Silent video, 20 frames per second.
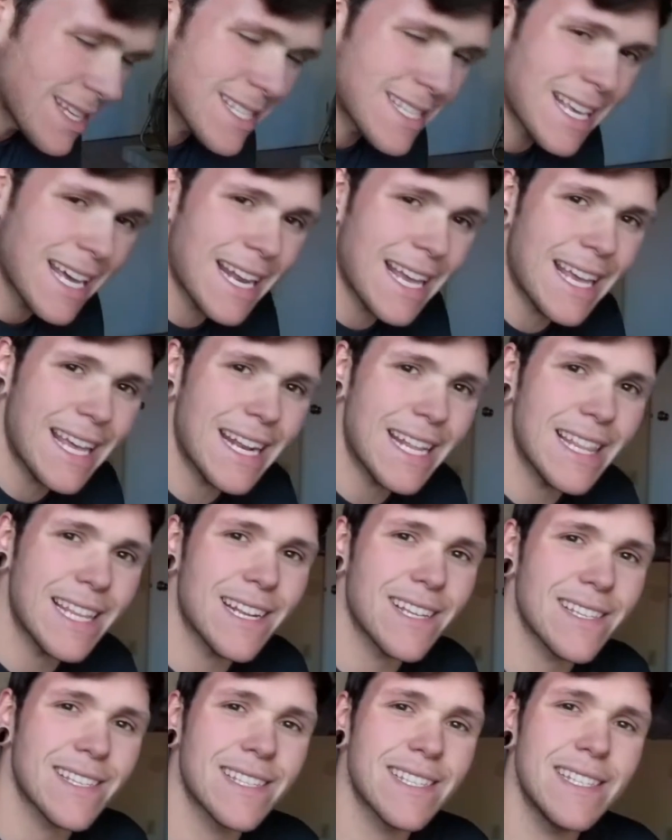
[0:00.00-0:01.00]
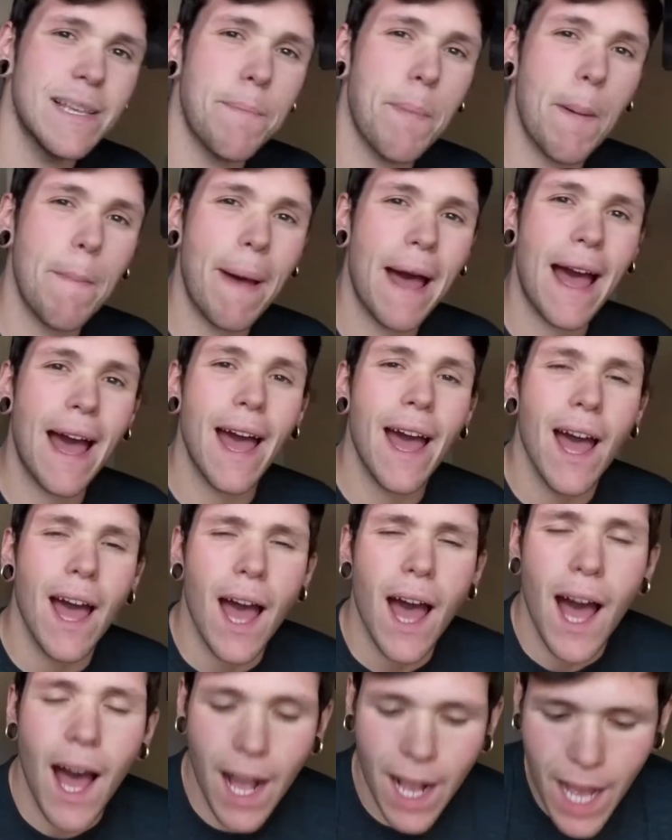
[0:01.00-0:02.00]
Just gotta get a little sip of my
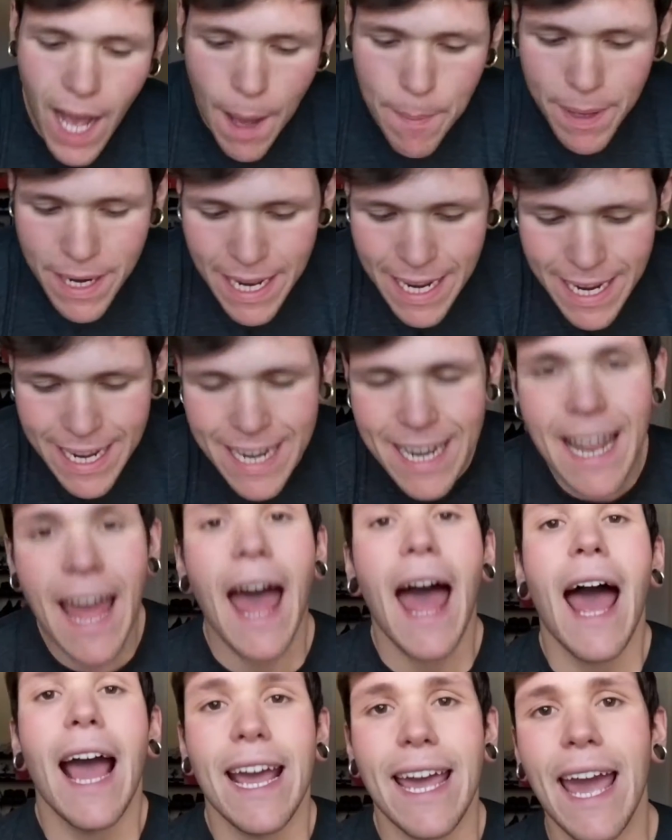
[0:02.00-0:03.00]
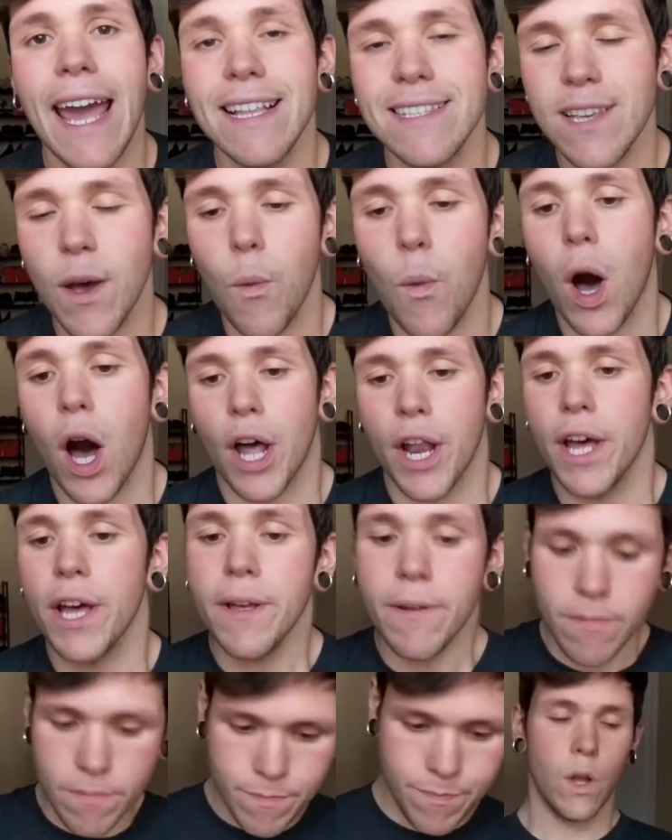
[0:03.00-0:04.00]
carbonated cancer water.
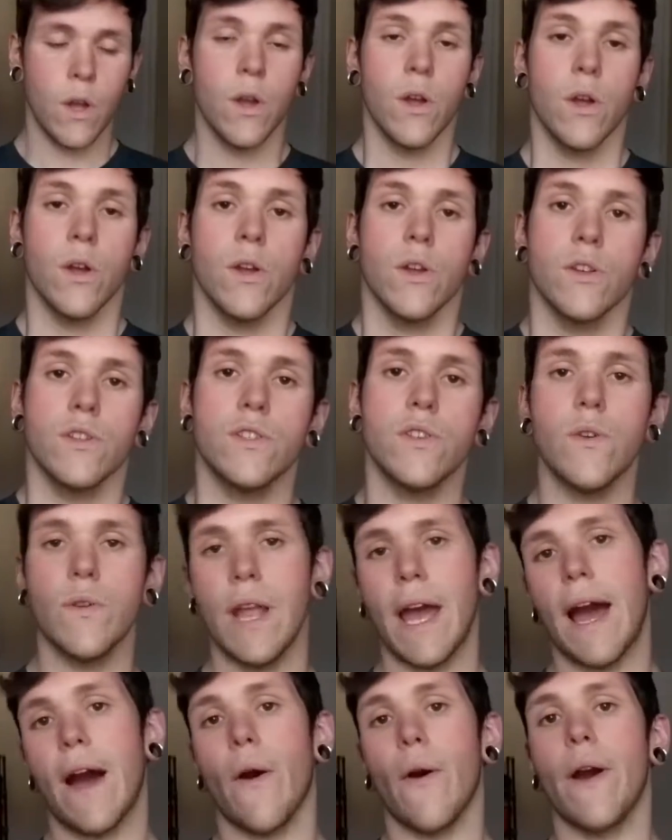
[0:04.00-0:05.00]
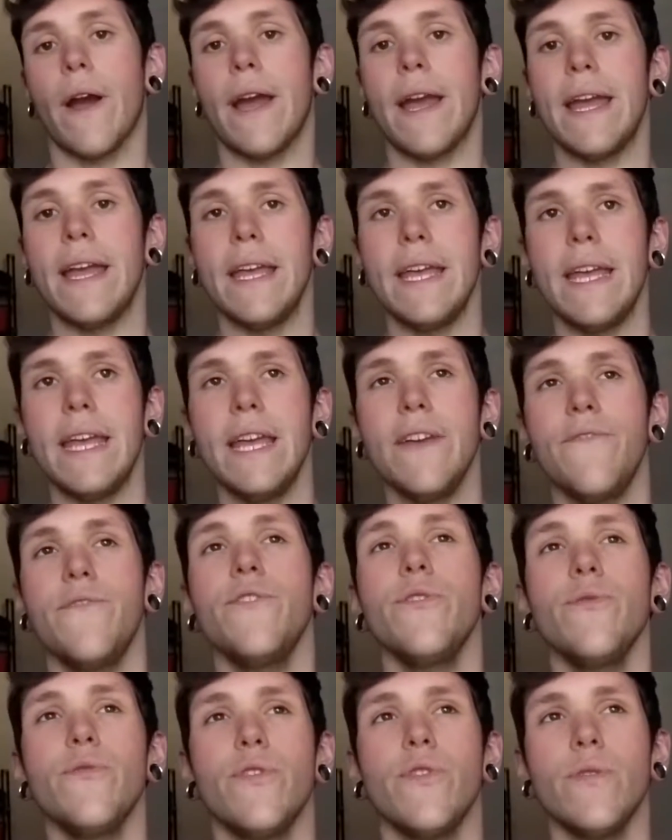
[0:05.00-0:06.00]
So now,
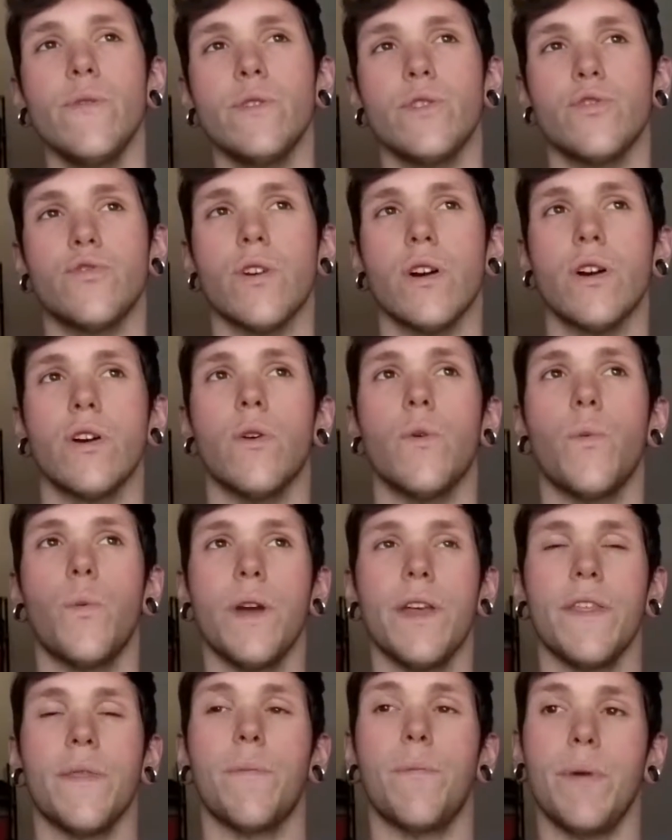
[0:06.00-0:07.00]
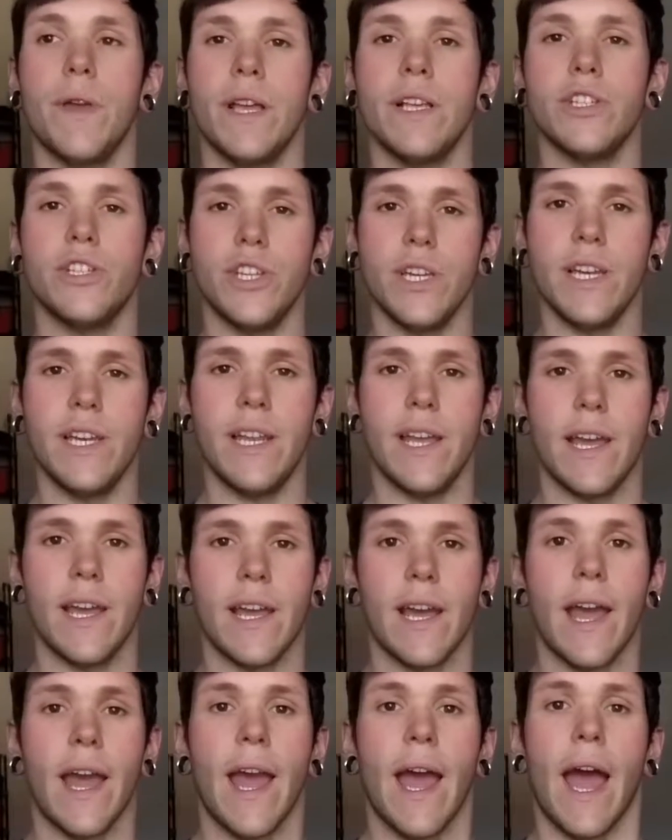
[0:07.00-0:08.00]
if you do struggle with binge
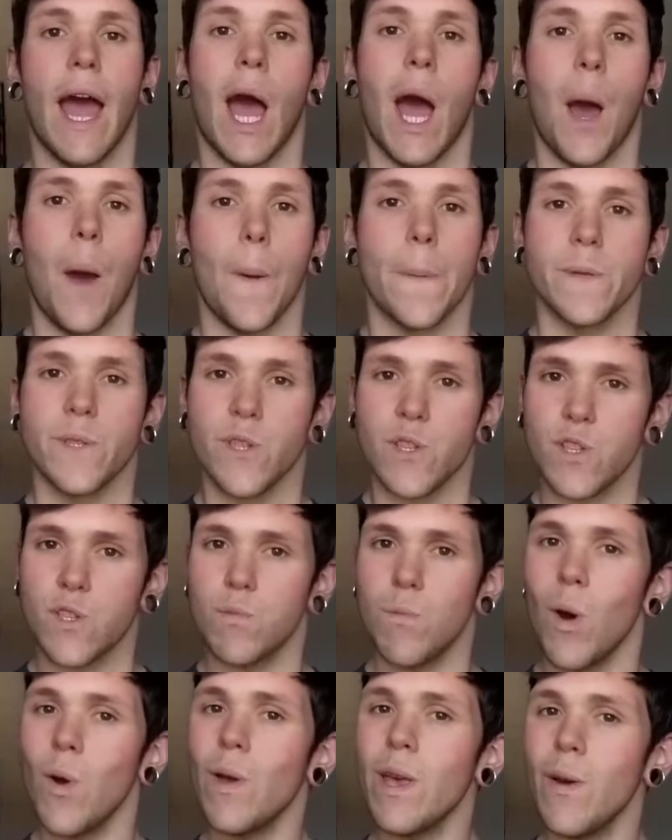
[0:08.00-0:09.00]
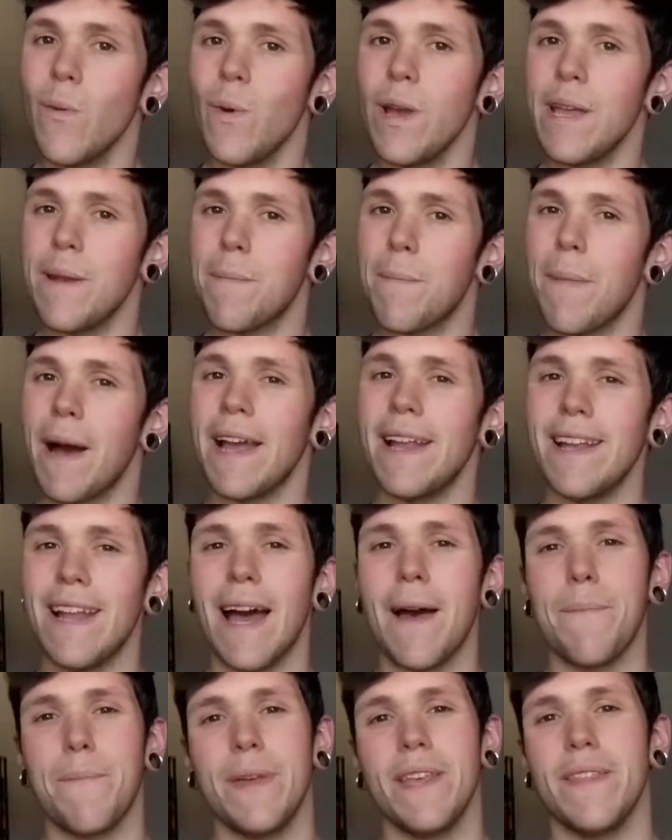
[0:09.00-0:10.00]
eating, smoking weed might
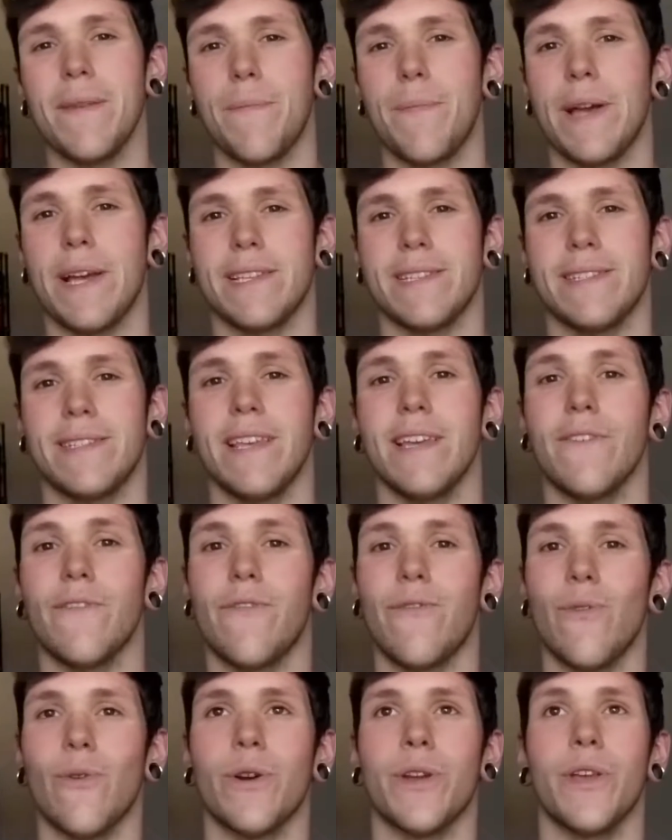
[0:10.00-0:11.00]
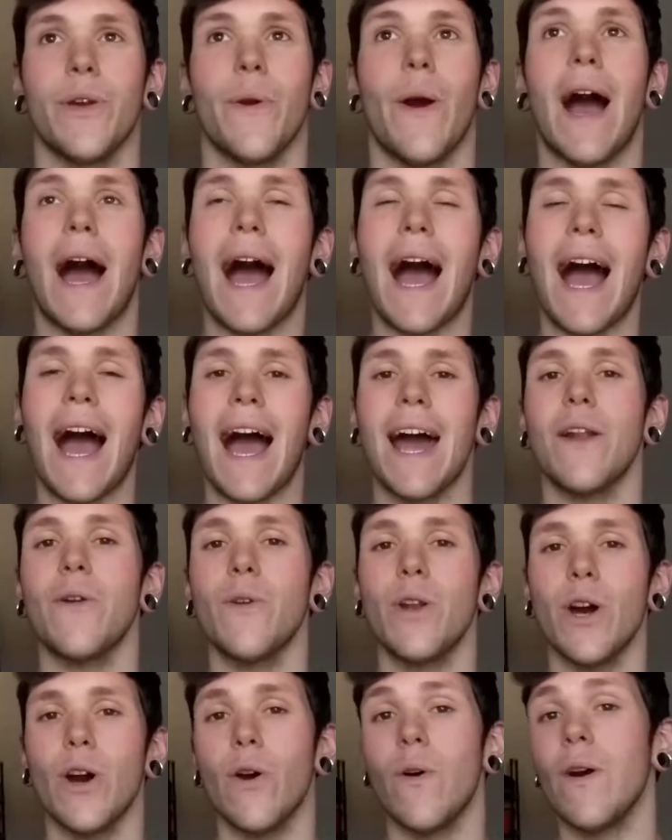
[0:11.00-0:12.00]
not be the best thing for you. I
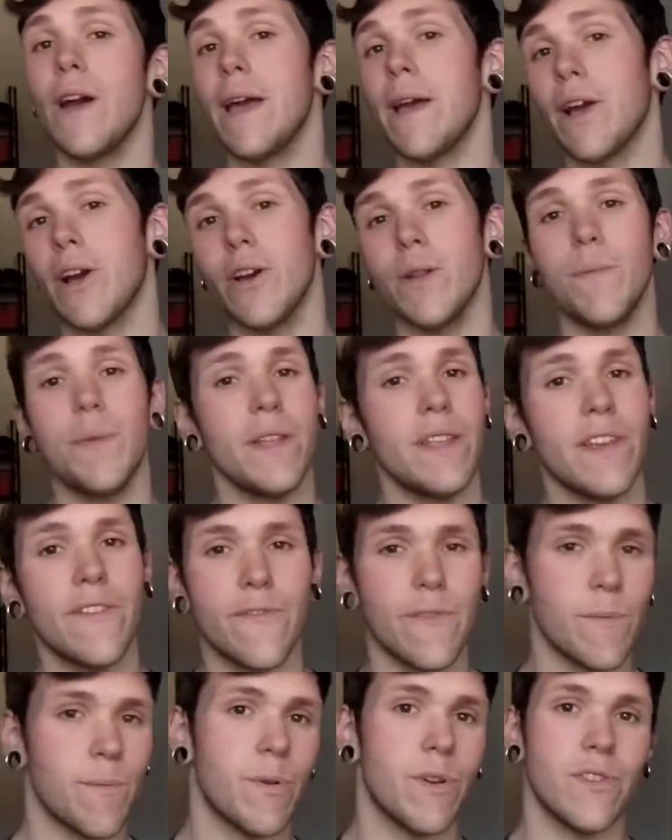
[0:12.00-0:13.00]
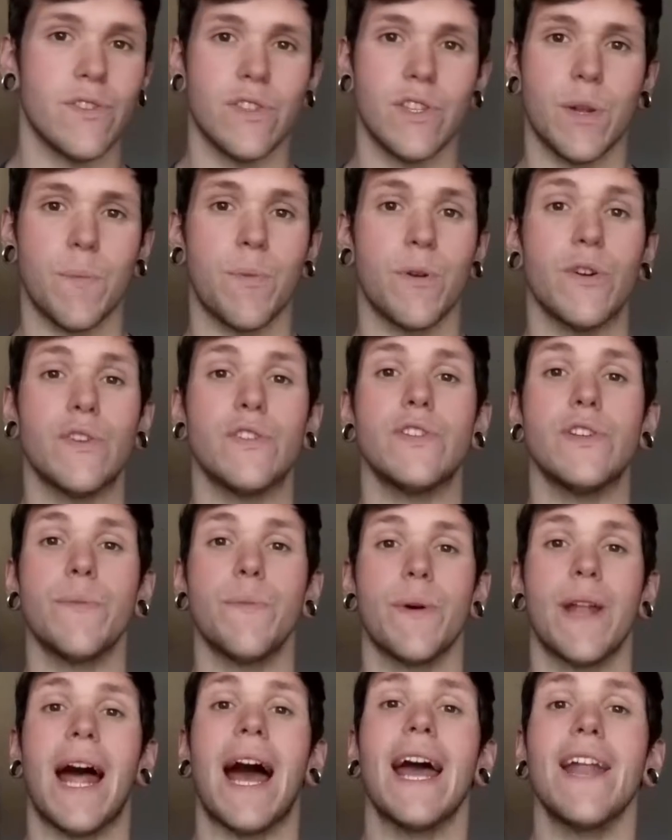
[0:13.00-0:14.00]
don't know, it could be different person to
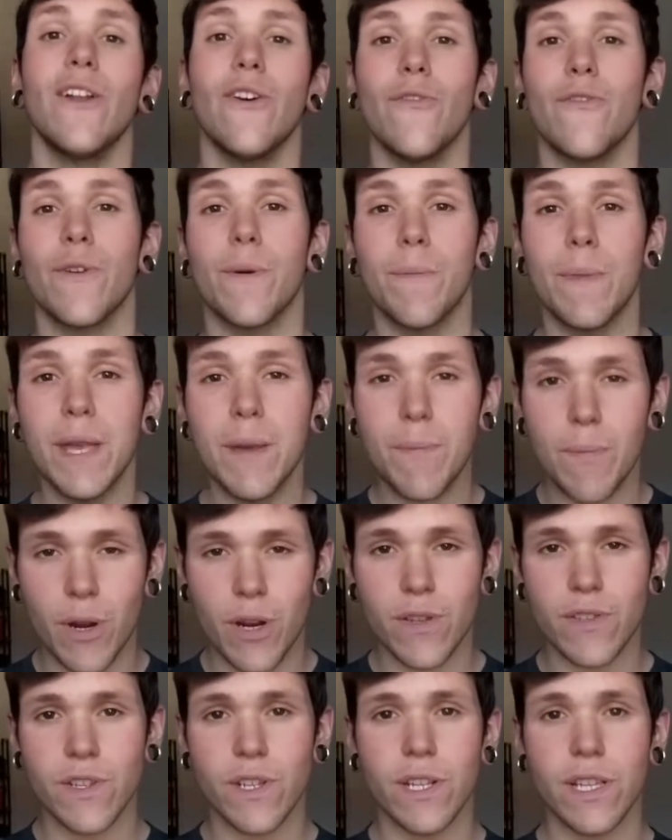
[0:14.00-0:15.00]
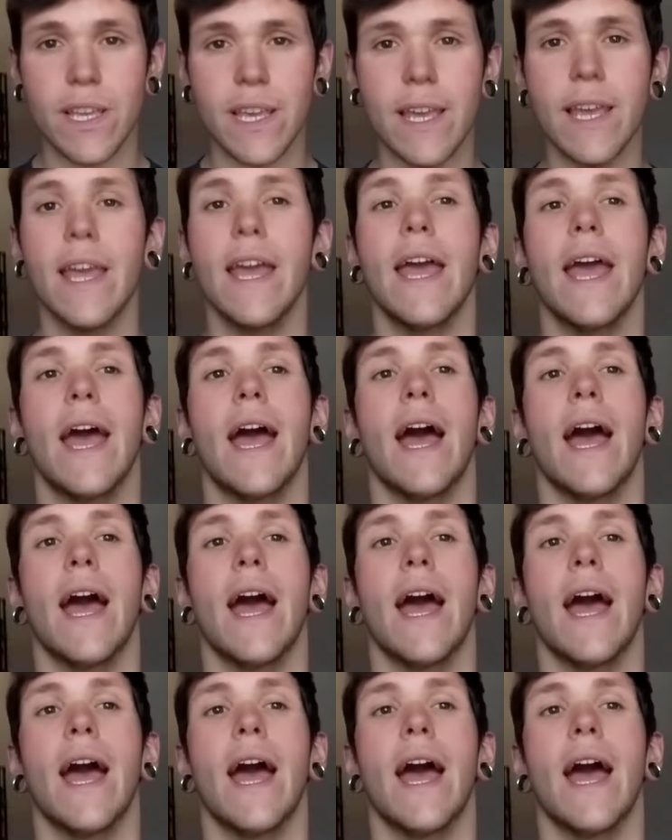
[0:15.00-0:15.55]
person, but I know for me personally,